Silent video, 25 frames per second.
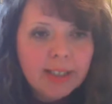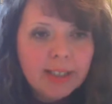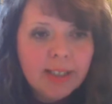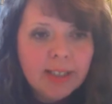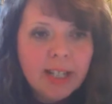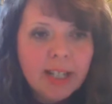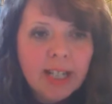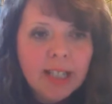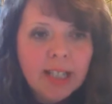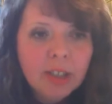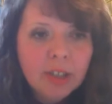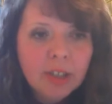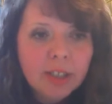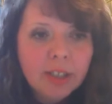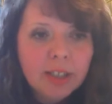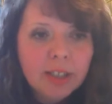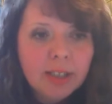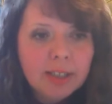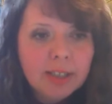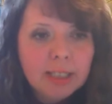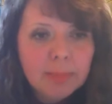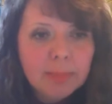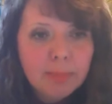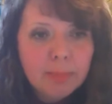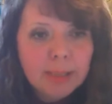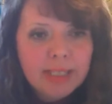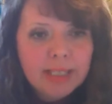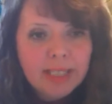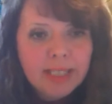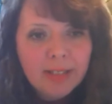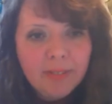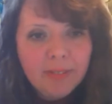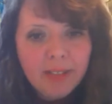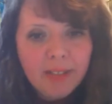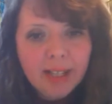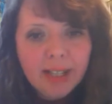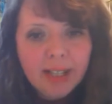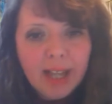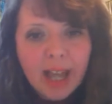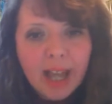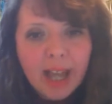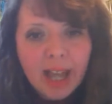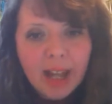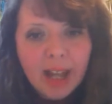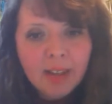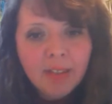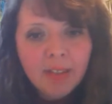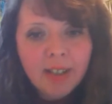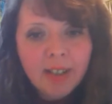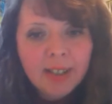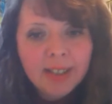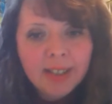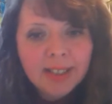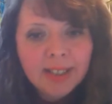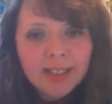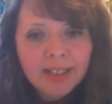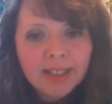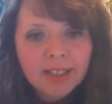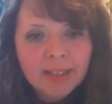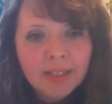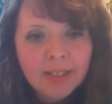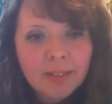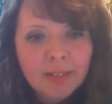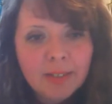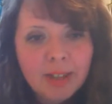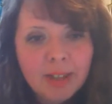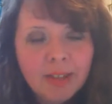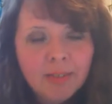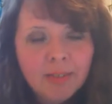and they look at specific areas and